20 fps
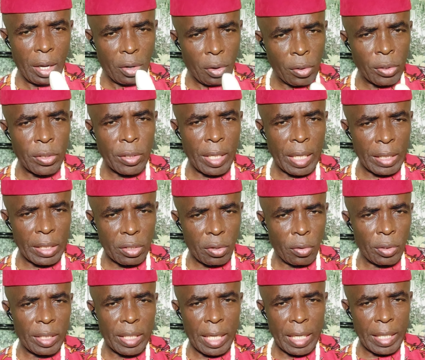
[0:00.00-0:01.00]
consonants
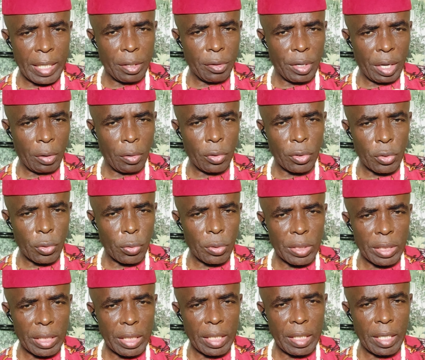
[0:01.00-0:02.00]
contained there. You can also
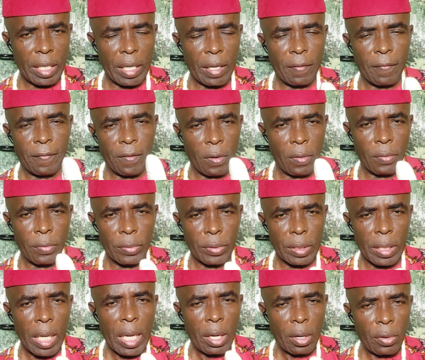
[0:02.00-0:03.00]
see the
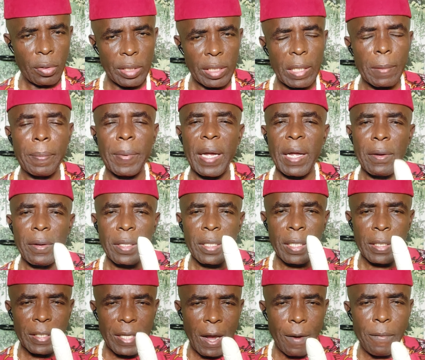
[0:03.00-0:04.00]
vowels contained. By
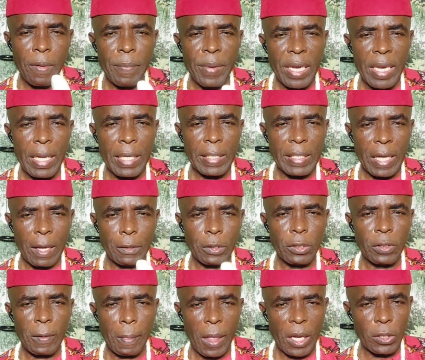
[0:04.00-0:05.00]
the time we meet next time,
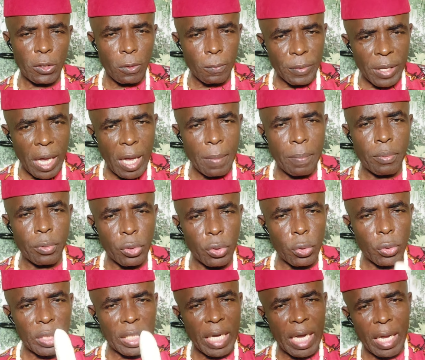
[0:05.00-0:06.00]
I should be able
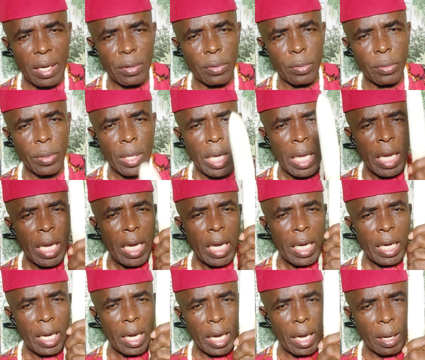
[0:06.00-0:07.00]
to tell you
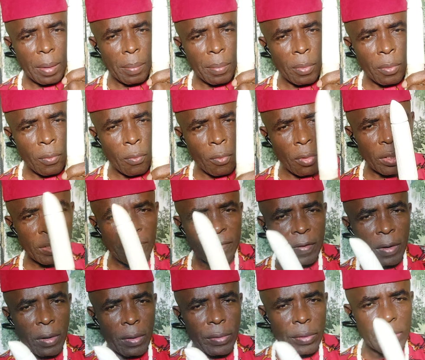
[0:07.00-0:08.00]
what
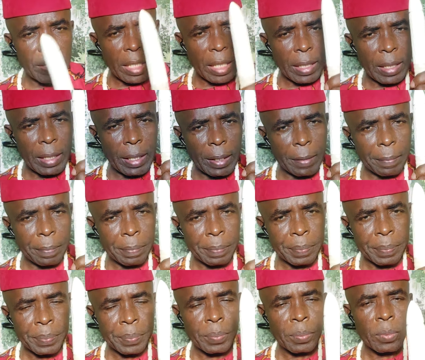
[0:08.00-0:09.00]
vowels
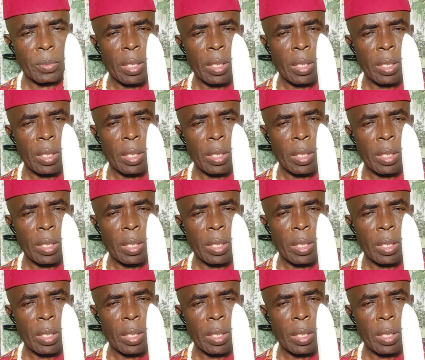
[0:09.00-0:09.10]
and